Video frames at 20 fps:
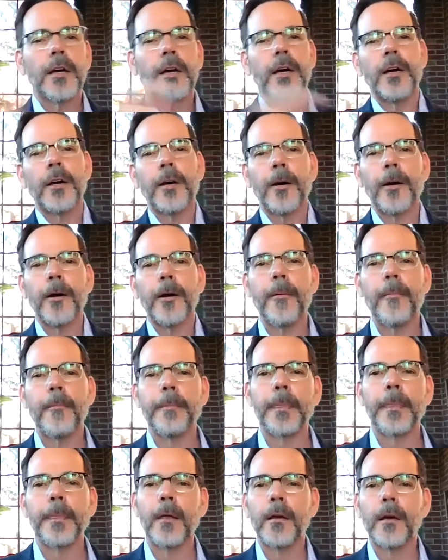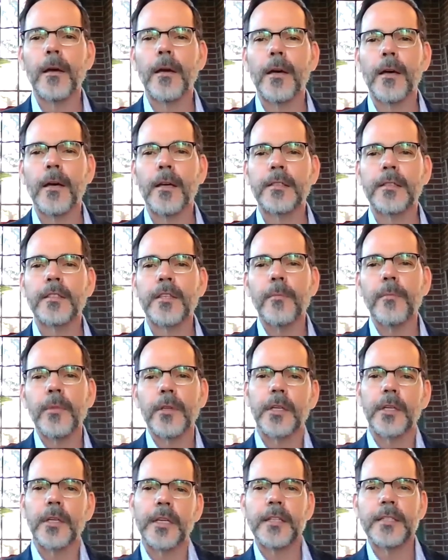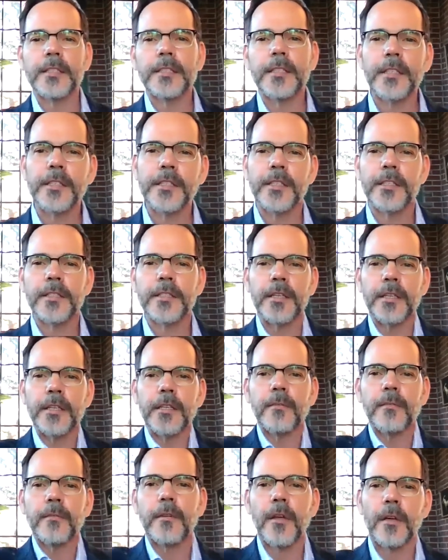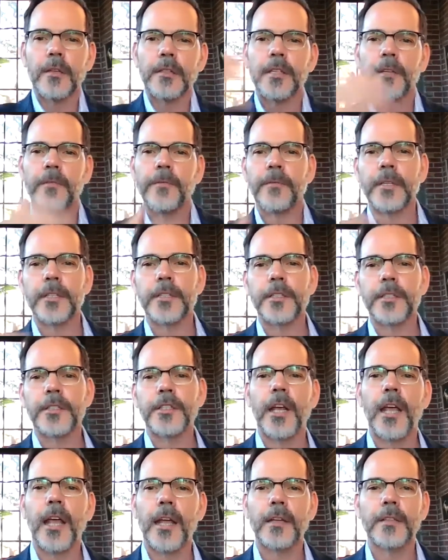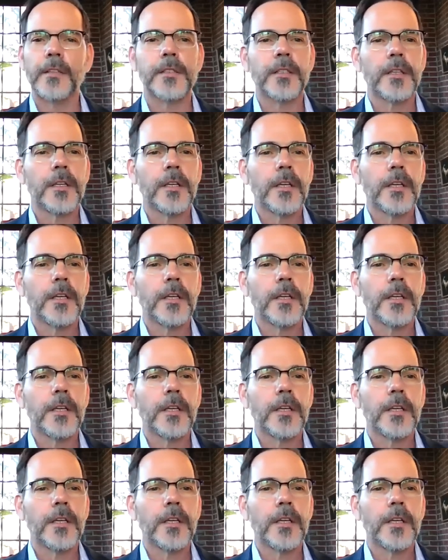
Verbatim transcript: um, uh, similar conditions in different chains.